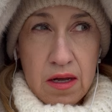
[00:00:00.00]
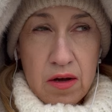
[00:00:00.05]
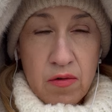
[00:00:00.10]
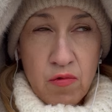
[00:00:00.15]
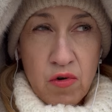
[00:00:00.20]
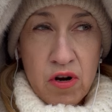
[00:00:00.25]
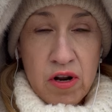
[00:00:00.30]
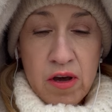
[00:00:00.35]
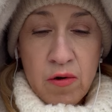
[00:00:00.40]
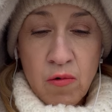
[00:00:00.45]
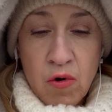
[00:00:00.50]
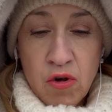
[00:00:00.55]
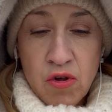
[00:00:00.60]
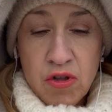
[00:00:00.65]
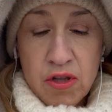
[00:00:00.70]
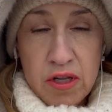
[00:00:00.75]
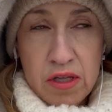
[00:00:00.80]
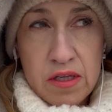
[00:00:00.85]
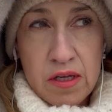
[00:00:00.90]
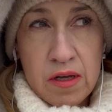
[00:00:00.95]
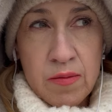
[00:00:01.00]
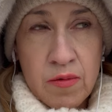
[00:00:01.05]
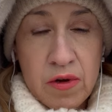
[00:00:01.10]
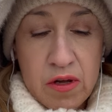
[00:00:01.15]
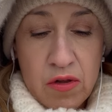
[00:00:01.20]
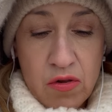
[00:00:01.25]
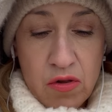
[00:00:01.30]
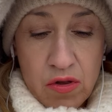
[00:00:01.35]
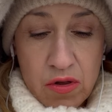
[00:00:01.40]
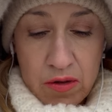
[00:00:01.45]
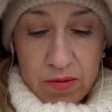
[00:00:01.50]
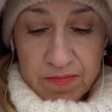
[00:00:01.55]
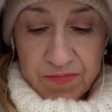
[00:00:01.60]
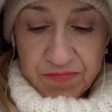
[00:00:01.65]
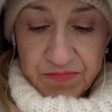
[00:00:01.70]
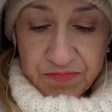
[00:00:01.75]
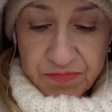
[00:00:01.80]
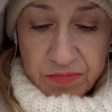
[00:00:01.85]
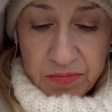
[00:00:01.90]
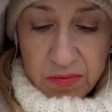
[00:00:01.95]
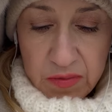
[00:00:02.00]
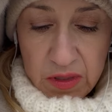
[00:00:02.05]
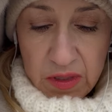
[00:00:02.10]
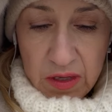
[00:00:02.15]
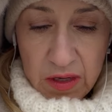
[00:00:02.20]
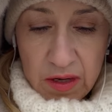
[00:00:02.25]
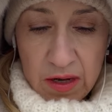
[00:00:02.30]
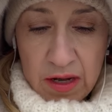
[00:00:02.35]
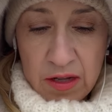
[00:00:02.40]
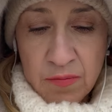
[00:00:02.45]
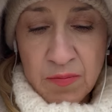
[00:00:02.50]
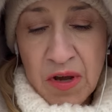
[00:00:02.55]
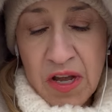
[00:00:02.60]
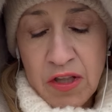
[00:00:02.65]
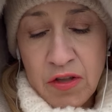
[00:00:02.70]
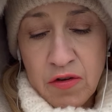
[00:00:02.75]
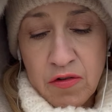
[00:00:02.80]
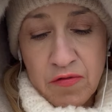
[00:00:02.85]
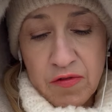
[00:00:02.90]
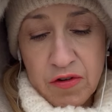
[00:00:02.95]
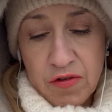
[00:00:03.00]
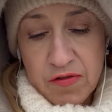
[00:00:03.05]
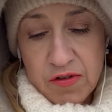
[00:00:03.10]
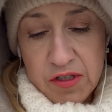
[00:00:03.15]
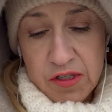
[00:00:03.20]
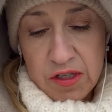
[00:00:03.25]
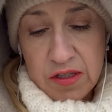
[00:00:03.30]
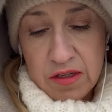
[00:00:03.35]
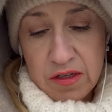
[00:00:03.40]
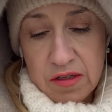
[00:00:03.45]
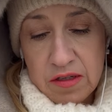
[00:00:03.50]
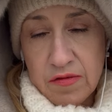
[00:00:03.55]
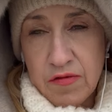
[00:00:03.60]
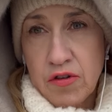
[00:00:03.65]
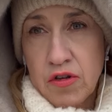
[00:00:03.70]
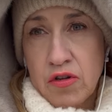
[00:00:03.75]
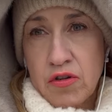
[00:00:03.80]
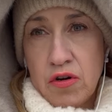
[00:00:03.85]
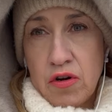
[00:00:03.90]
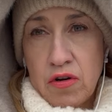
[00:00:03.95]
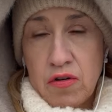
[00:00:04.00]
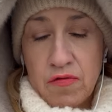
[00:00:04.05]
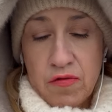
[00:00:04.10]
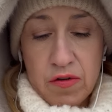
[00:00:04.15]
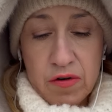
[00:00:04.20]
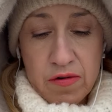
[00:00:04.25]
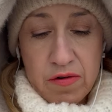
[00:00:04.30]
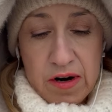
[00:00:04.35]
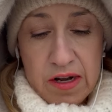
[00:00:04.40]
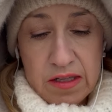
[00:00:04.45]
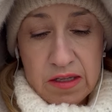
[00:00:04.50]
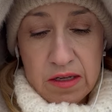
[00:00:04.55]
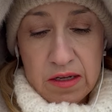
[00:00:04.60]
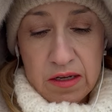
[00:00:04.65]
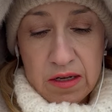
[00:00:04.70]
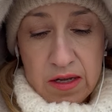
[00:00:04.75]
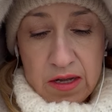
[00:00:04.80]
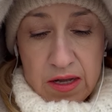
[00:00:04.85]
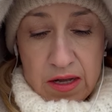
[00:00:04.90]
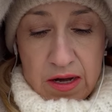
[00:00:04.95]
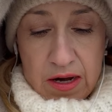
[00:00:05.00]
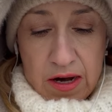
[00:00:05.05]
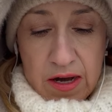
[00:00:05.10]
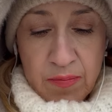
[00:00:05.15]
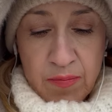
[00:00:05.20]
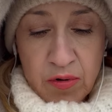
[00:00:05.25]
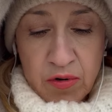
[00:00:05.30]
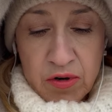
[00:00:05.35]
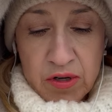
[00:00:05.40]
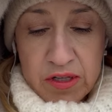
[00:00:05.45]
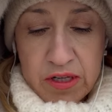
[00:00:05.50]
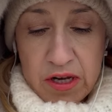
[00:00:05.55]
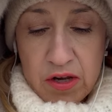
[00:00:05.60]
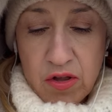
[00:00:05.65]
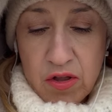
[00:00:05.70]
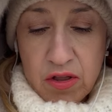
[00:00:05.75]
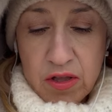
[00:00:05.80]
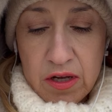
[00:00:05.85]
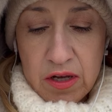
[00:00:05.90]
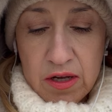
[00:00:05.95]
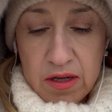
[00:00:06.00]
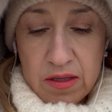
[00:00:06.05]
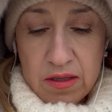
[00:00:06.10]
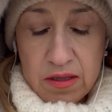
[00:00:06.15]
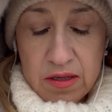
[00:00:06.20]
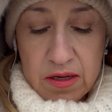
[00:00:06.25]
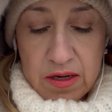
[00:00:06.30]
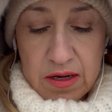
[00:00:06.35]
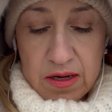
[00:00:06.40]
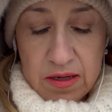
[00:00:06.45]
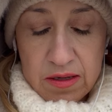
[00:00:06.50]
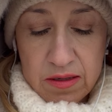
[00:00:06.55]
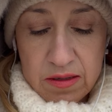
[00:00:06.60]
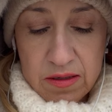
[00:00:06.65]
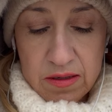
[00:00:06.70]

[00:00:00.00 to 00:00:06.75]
When I watched that image, and many of you have seen it, if not all of you already, I put it actually in the